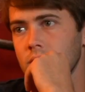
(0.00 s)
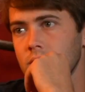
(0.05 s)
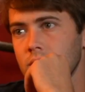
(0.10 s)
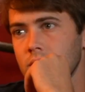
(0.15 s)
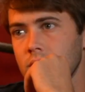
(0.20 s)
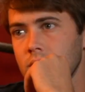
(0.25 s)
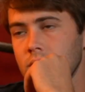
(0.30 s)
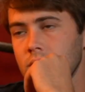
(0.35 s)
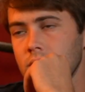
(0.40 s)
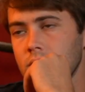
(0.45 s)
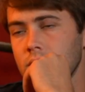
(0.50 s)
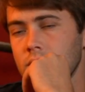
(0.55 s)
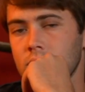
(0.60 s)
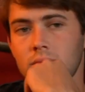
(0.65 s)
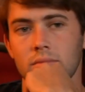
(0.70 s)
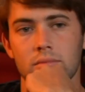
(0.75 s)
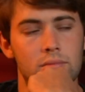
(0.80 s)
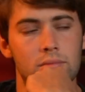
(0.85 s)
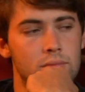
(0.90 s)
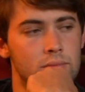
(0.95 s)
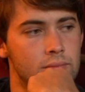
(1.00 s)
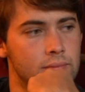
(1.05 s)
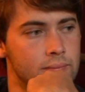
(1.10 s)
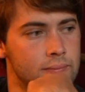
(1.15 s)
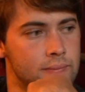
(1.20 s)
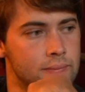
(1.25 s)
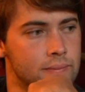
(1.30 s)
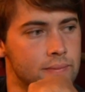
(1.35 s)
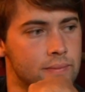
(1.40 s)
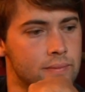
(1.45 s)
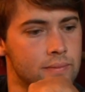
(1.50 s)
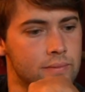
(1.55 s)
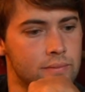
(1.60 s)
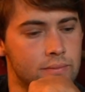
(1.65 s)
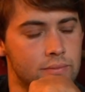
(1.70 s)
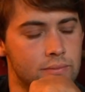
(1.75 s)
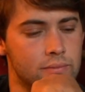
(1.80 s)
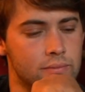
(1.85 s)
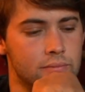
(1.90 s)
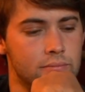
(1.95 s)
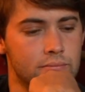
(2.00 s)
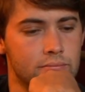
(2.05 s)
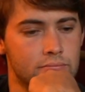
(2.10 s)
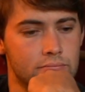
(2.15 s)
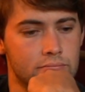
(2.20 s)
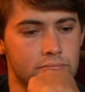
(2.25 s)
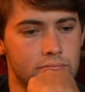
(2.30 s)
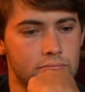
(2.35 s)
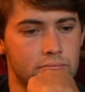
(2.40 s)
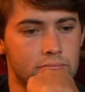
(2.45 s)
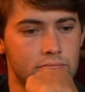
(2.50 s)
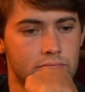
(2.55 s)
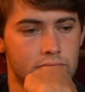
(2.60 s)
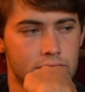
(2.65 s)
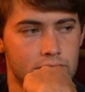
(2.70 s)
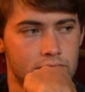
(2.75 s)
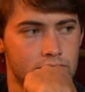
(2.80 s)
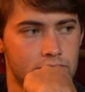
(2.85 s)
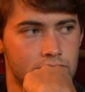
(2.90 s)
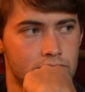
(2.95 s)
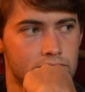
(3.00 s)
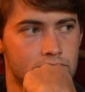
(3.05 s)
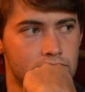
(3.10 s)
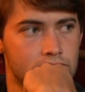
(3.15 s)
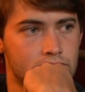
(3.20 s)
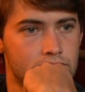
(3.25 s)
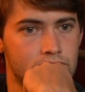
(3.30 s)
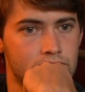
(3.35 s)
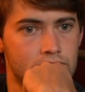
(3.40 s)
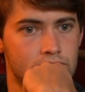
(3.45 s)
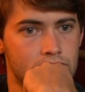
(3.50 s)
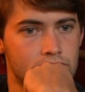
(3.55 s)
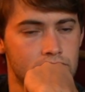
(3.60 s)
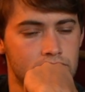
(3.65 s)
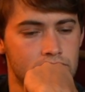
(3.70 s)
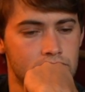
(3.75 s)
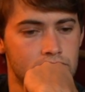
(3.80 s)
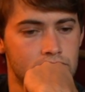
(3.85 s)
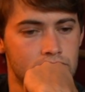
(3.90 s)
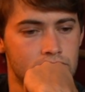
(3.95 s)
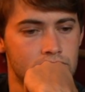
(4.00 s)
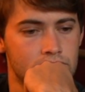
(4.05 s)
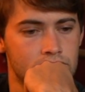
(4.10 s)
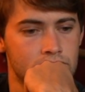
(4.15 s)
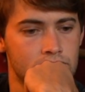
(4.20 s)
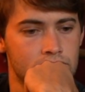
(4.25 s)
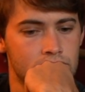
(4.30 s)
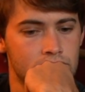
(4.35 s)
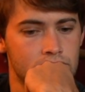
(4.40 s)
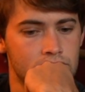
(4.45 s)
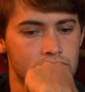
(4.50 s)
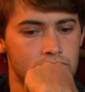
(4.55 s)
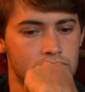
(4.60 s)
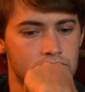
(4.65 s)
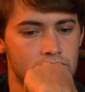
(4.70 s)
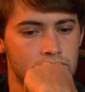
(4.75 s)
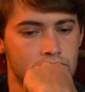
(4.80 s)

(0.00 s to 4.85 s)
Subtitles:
No words are spoken by the person on screen.